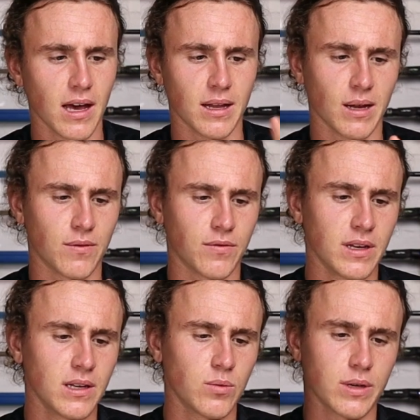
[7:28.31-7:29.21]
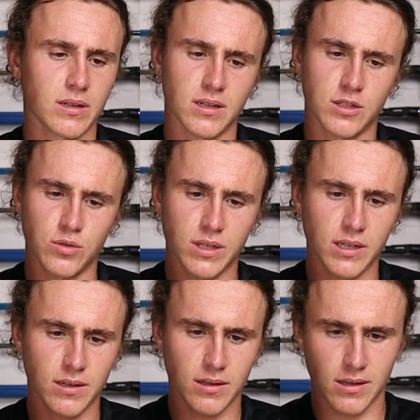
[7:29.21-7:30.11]
and that V where the
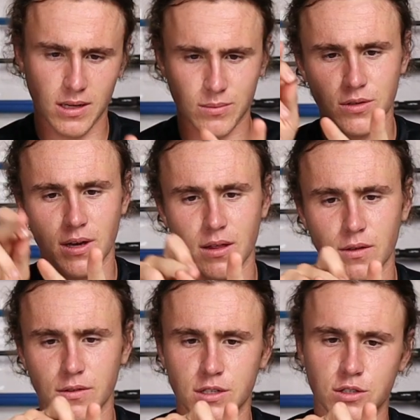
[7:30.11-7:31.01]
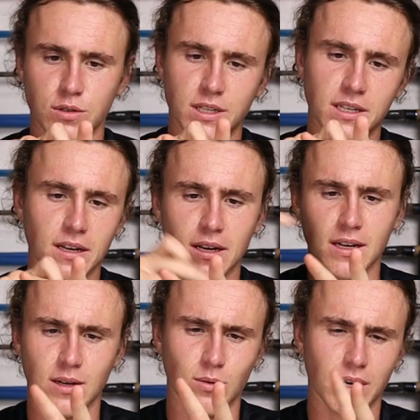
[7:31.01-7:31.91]
tree comes together with the tree,
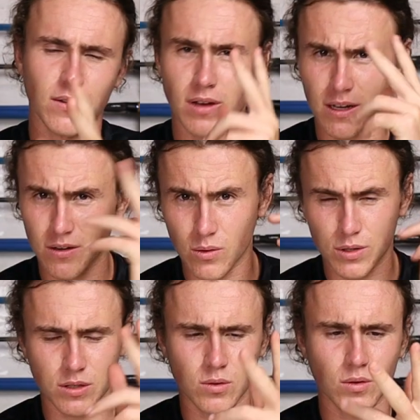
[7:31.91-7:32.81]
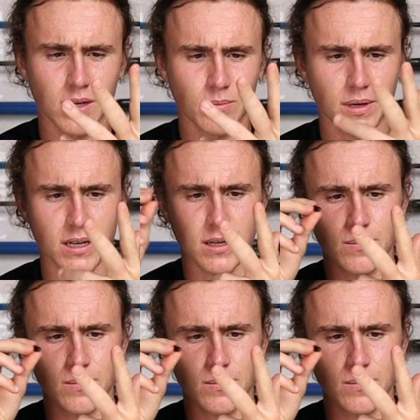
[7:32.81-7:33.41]
whatever, I don't know what you call it, but